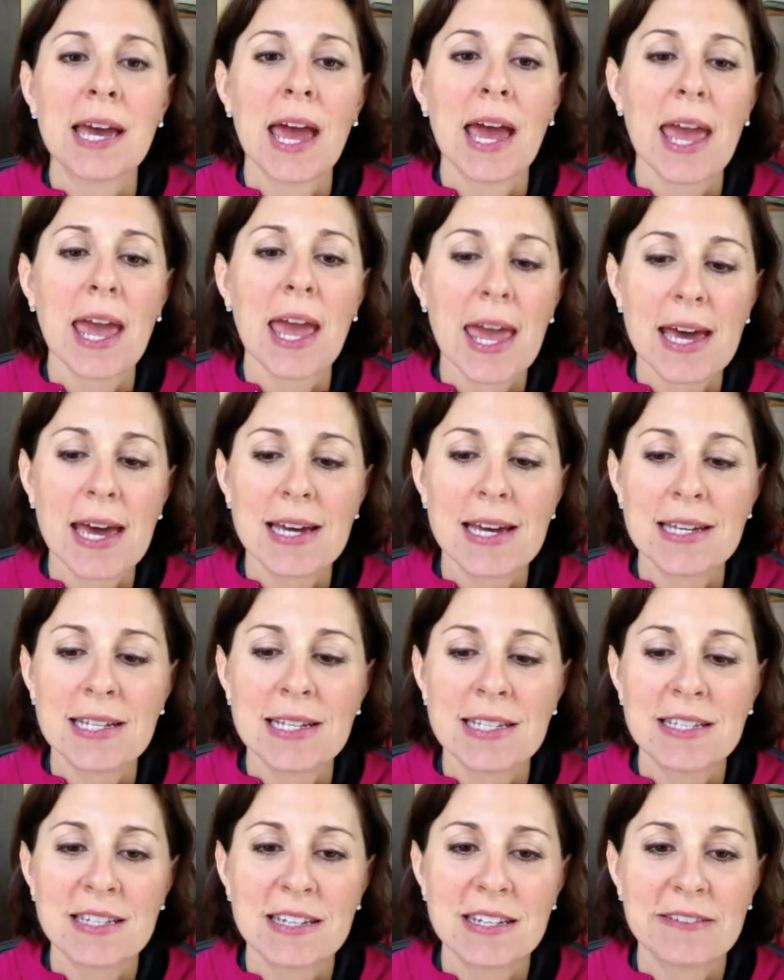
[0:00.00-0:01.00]

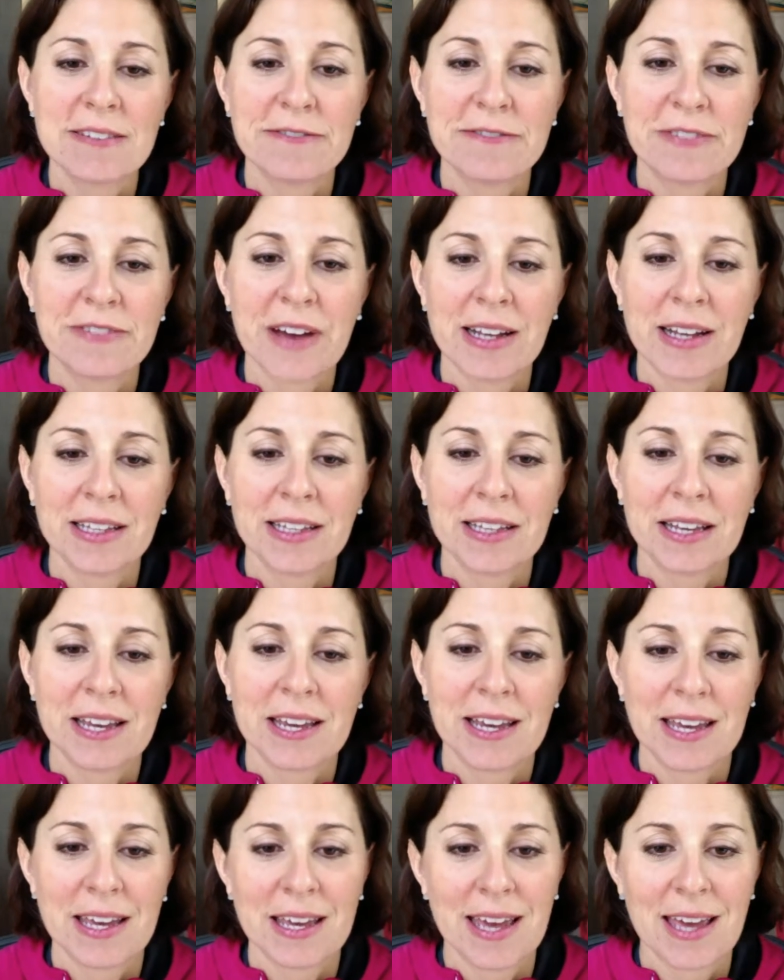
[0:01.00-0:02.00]
And
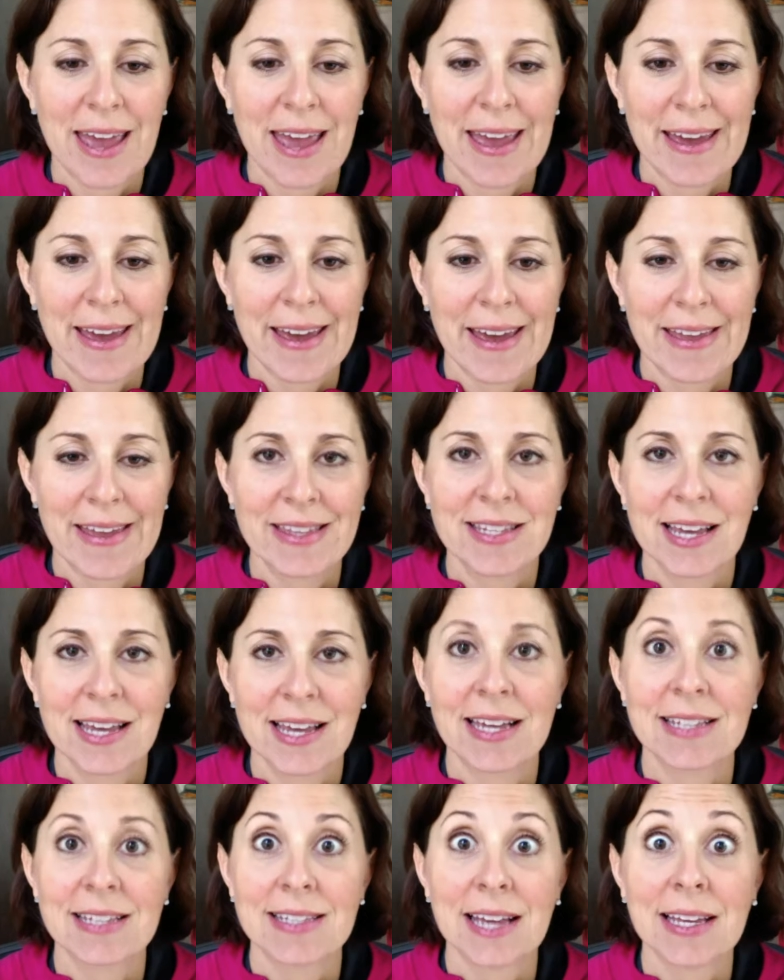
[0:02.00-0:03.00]
finally, the
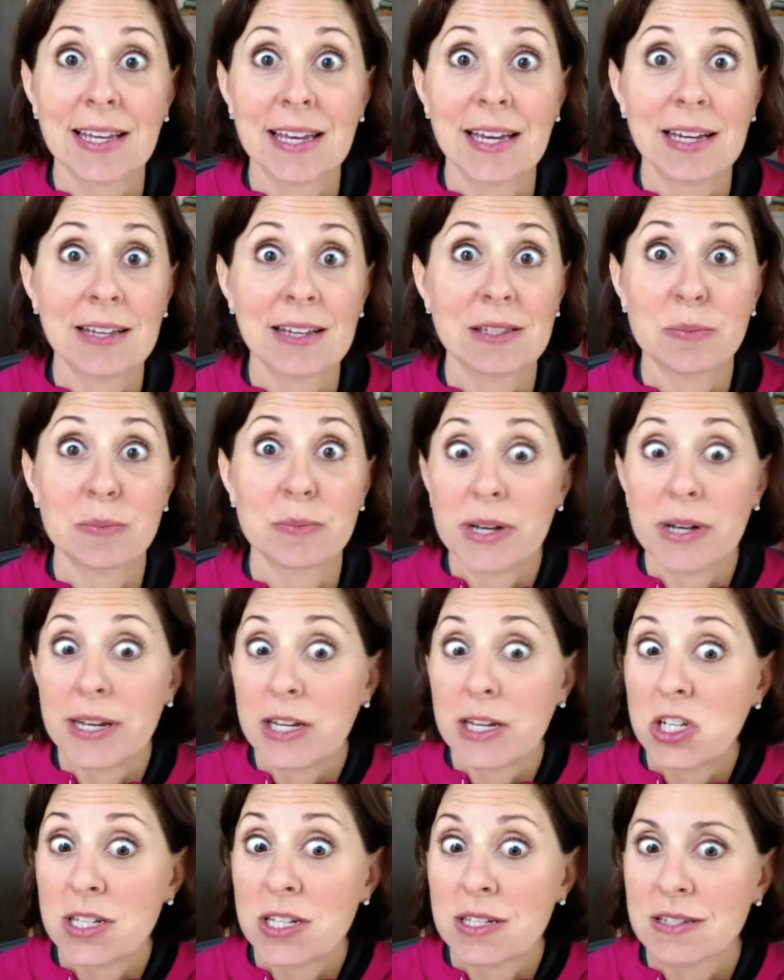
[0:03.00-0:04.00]
Psychic Sidekicks
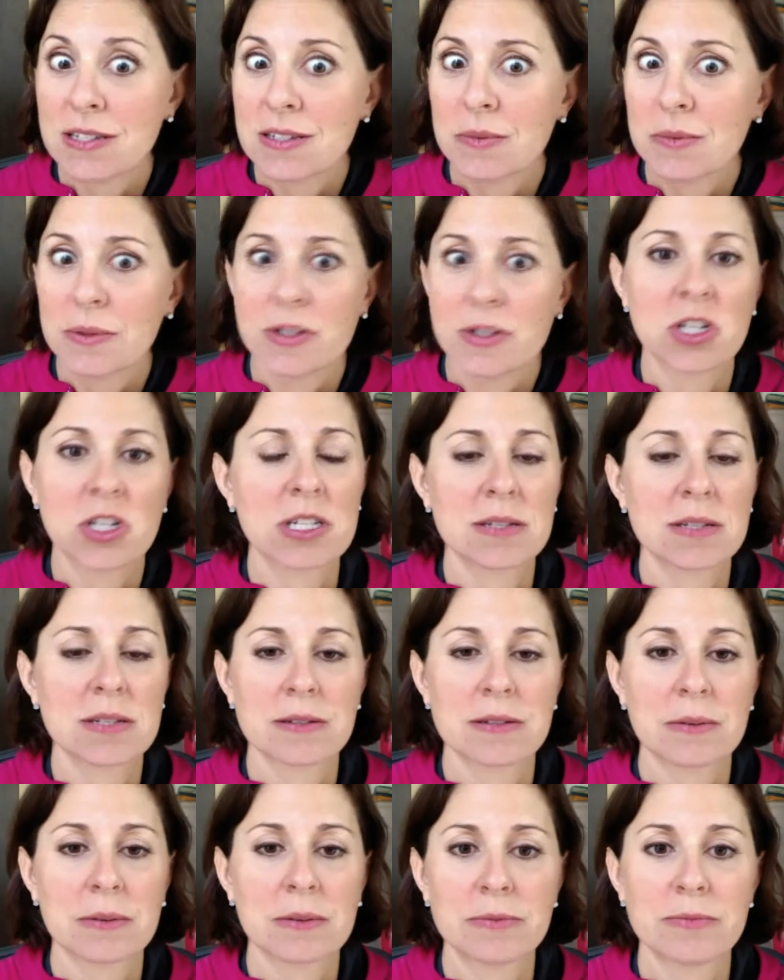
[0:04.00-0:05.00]
predictions, which is
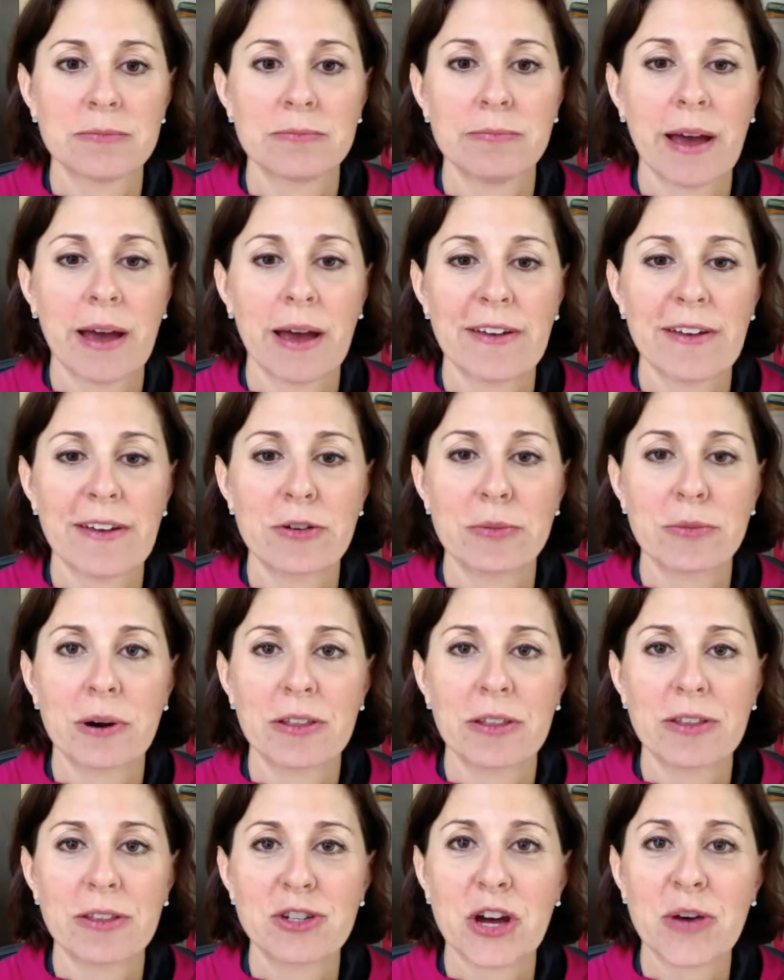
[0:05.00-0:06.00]
my favorite part of
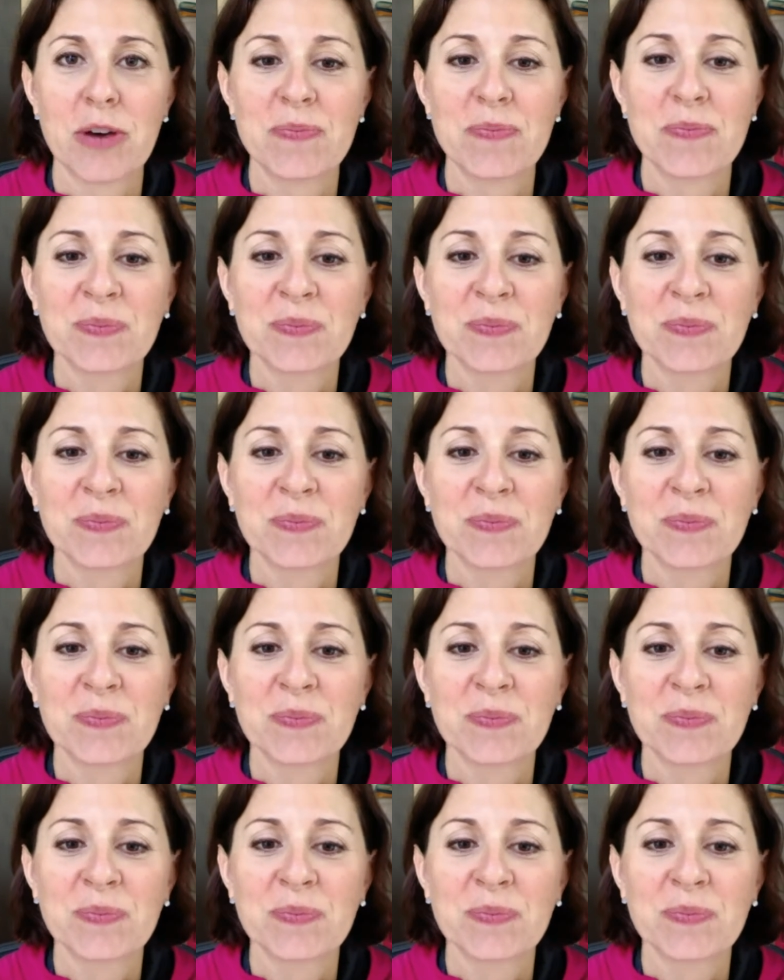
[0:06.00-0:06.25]
the show.